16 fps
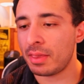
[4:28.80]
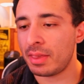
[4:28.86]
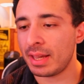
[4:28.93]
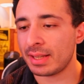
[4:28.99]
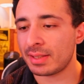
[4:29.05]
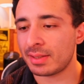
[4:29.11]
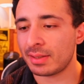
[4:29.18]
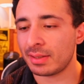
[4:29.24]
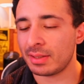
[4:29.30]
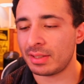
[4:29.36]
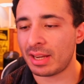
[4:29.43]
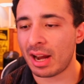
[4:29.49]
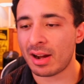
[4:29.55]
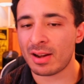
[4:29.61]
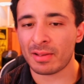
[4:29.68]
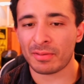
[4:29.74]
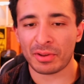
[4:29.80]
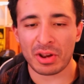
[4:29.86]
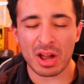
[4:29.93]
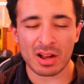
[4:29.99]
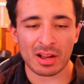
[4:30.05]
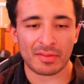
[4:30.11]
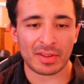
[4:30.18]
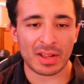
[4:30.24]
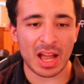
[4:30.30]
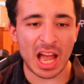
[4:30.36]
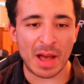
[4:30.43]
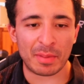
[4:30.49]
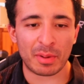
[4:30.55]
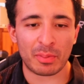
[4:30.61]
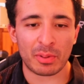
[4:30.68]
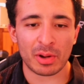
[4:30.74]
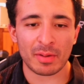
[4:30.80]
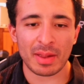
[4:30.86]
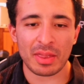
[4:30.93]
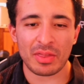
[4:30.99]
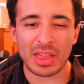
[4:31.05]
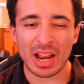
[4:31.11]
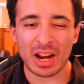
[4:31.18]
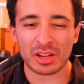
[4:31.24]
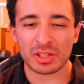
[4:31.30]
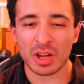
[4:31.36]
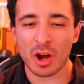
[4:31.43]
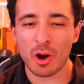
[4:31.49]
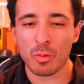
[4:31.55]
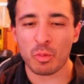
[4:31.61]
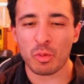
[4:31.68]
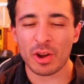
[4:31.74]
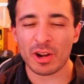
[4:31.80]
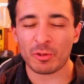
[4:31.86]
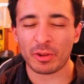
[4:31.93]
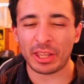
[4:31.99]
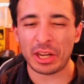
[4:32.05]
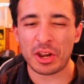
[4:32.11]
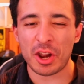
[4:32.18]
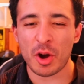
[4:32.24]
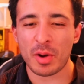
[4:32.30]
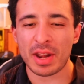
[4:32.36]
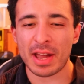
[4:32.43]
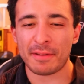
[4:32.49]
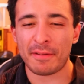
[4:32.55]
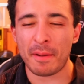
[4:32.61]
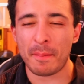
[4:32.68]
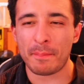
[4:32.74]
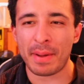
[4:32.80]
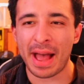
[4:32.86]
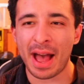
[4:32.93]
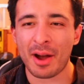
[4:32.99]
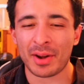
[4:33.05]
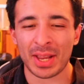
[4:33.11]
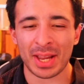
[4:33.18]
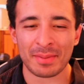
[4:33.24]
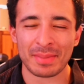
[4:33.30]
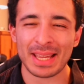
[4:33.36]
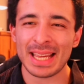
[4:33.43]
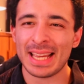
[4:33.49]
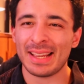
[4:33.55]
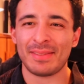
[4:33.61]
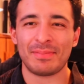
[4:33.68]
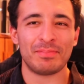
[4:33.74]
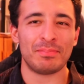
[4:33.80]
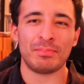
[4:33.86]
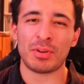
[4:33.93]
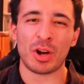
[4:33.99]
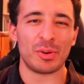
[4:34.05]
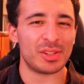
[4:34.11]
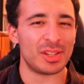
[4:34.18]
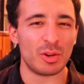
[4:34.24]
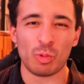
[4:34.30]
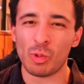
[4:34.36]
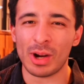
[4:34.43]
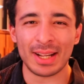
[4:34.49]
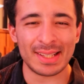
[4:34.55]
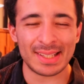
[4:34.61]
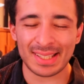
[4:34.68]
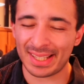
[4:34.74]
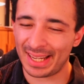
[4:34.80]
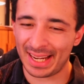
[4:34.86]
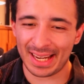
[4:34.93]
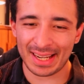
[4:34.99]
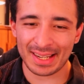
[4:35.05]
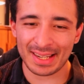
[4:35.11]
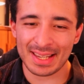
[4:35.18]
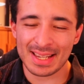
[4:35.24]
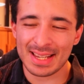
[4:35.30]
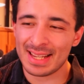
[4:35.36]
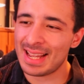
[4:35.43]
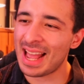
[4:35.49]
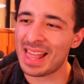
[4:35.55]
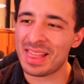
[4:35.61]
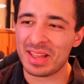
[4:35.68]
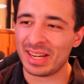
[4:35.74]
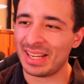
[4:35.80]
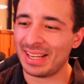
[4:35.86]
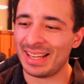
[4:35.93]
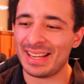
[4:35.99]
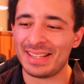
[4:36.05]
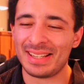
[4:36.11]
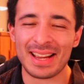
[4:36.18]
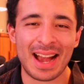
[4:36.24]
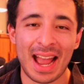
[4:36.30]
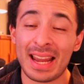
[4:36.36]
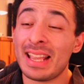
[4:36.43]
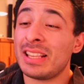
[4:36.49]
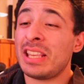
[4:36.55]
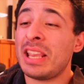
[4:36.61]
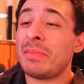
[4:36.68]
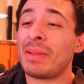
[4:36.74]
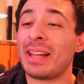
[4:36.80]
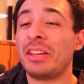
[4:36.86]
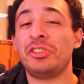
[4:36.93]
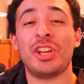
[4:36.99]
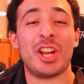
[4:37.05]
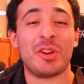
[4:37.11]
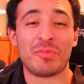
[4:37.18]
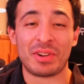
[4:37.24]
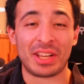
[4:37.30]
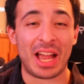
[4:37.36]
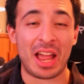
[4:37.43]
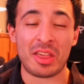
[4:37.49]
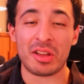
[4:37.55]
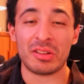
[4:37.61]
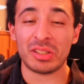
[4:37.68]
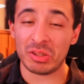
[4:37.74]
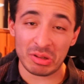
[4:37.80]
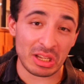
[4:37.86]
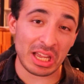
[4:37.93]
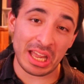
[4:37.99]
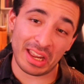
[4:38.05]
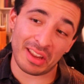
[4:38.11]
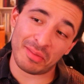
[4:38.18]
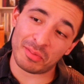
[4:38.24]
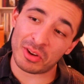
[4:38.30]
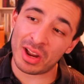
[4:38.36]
this Daredevil knockoff guy. I'm going to put him in There's Hope. We don't really know enough about him. Bro was in one scene and then he, he died. He seemed like a genuine guy though, so I gotta give him